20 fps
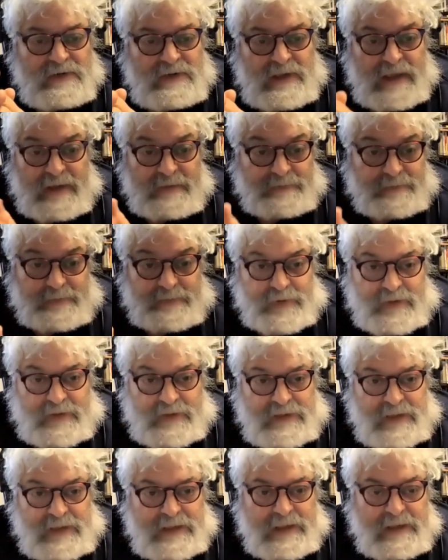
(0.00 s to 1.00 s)
a
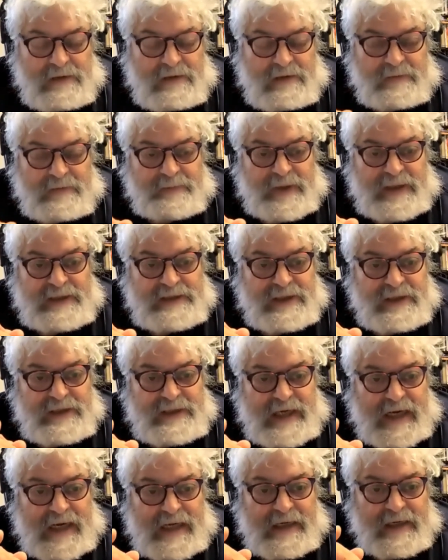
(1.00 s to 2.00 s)
particular piece of
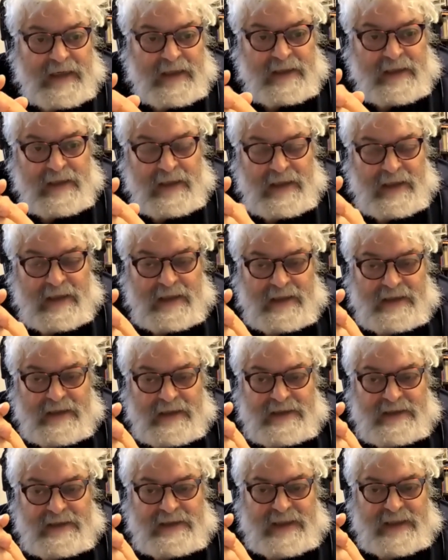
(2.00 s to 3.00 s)
data
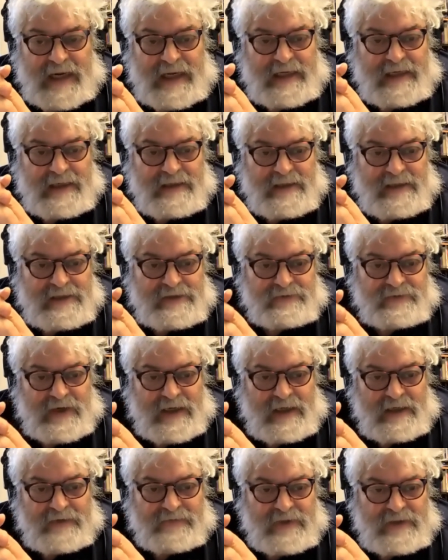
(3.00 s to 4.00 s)
is data that's
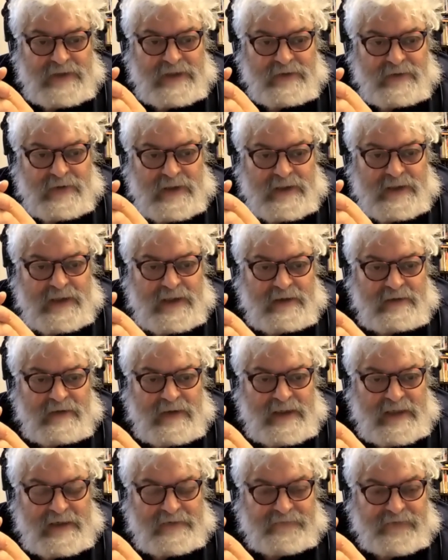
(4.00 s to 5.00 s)
relevant to a
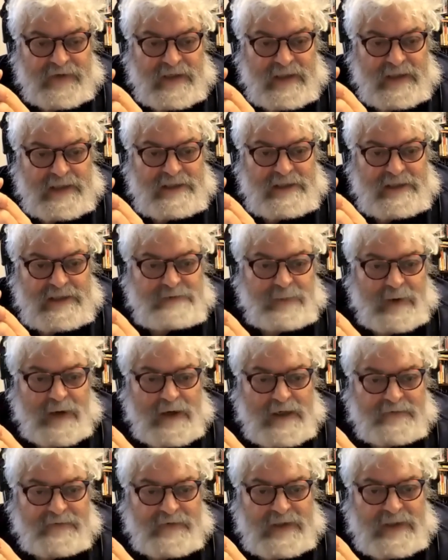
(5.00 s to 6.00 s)
theory if at least
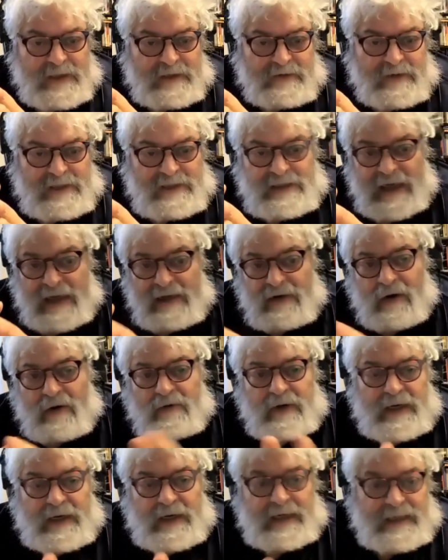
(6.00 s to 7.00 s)
part of a theory is not
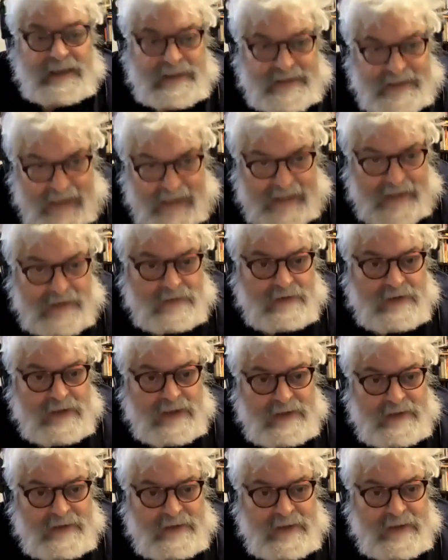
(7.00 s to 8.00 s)
already entangled
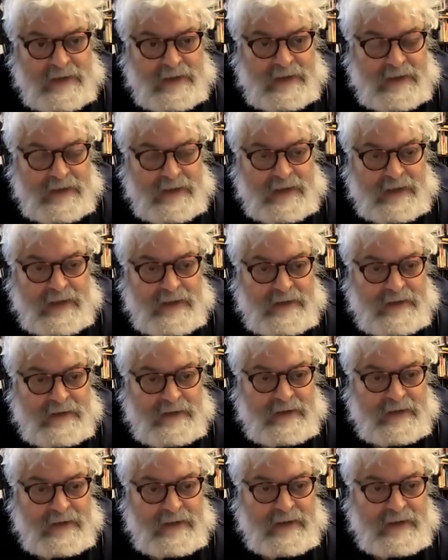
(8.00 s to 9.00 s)
in
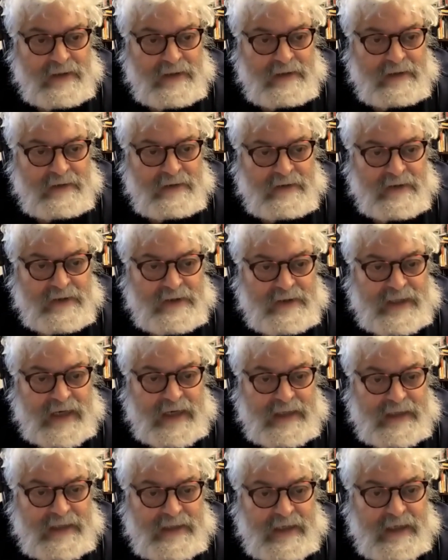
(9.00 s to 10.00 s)
the
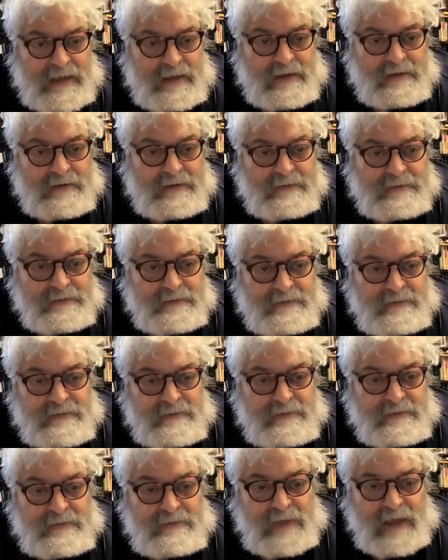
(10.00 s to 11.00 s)
data?
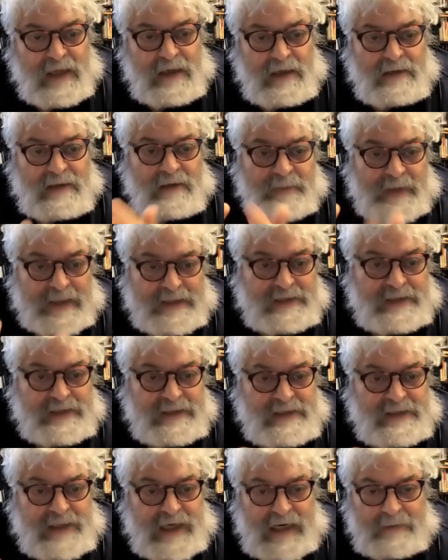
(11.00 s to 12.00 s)
The best
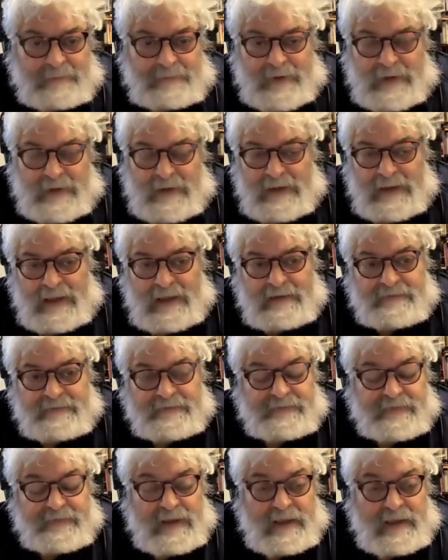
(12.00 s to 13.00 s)
example
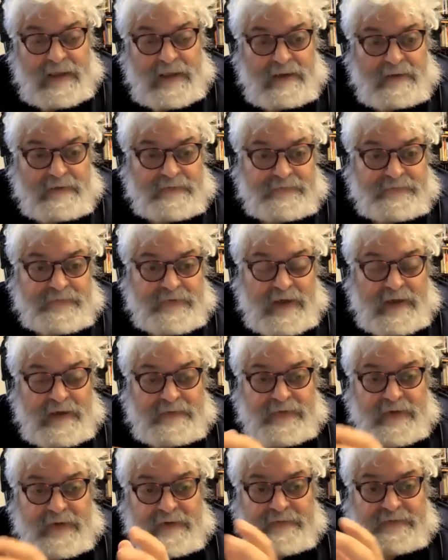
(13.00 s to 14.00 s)
of
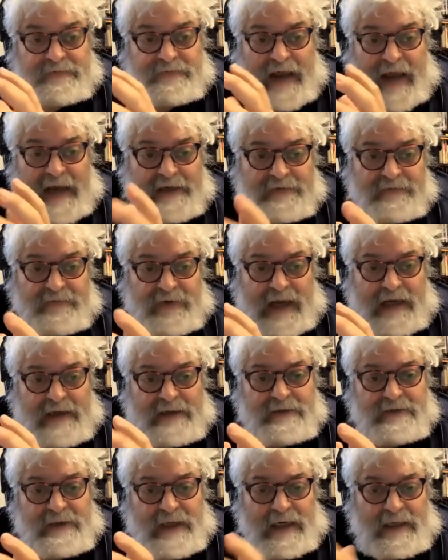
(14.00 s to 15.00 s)
the
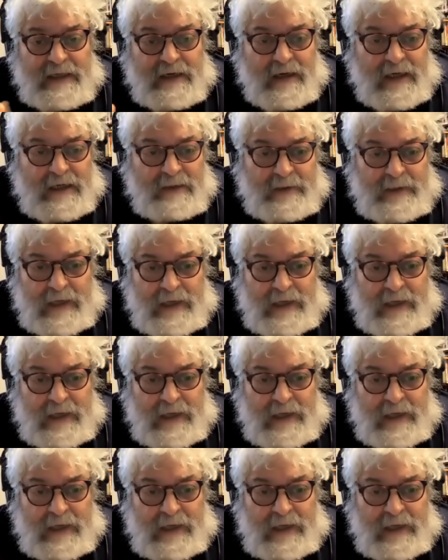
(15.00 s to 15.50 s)
fact-value dichotomy